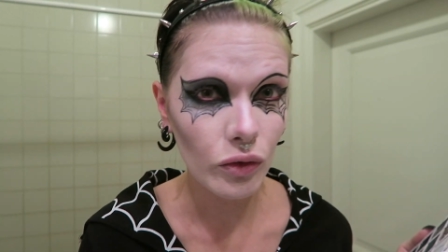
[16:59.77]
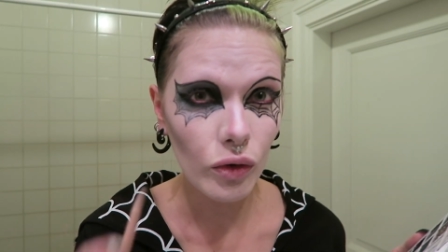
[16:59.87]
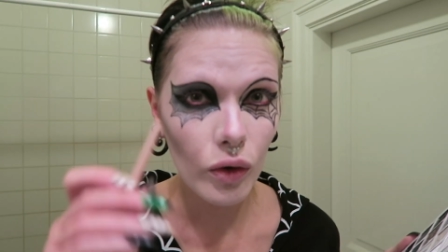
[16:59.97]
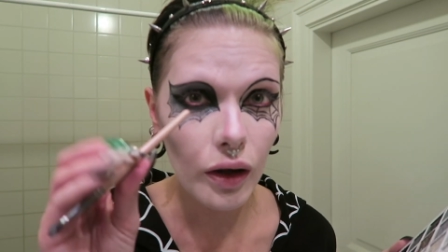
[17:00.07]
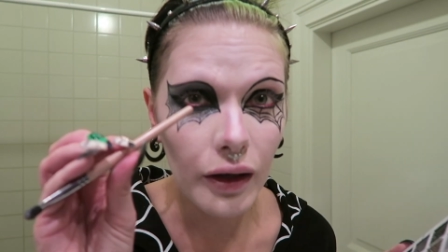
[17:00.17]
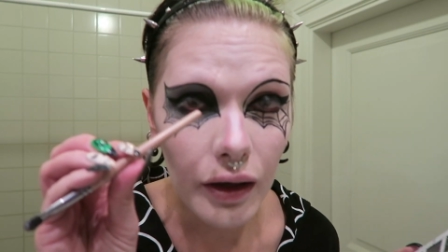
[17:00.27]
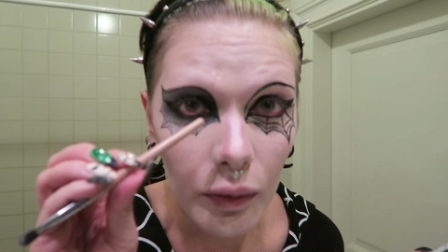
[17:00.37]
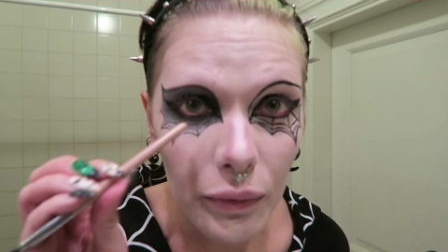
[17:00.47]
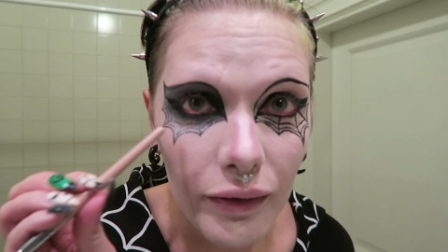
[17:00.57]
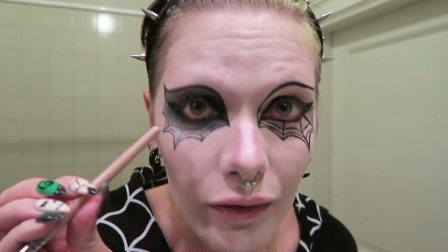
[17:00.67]
to go a little
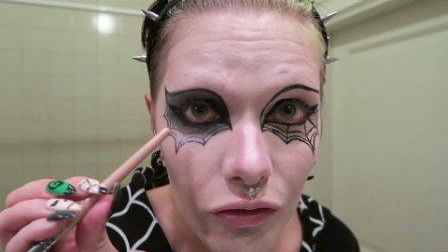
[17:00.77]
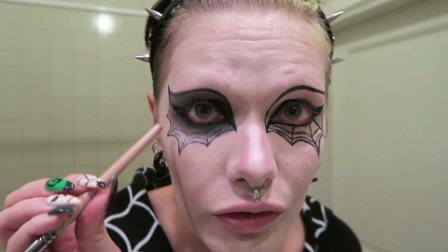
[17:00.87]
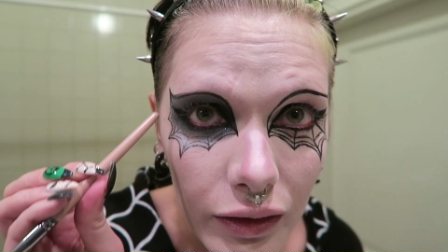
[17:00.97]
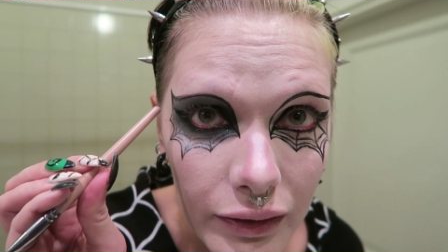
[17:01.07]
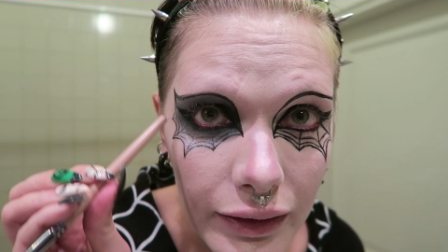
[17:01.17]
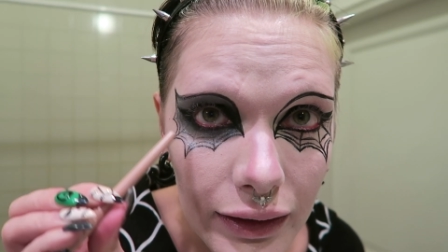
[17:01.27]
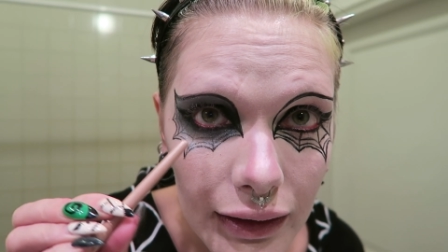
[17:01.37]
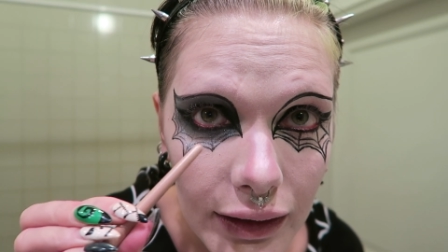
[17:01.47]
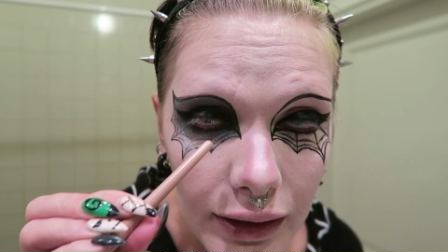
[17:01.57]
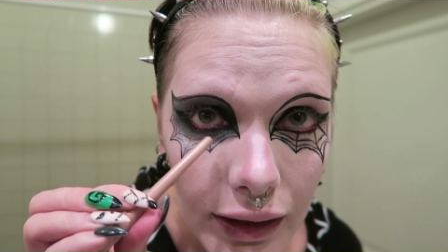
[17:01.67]
bit and fill it
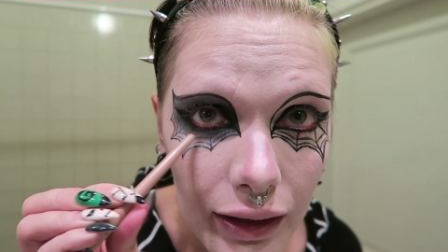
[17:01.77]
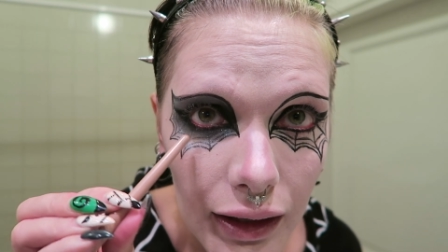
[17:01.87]
in